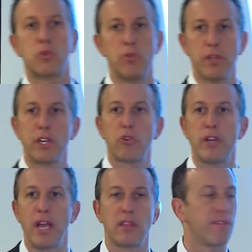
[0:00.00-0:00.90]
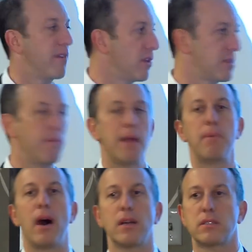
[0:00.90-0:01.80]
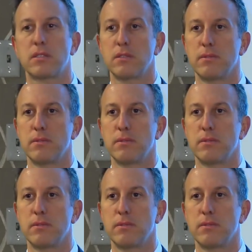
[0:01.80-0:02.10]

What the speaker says: really create the first Medbox.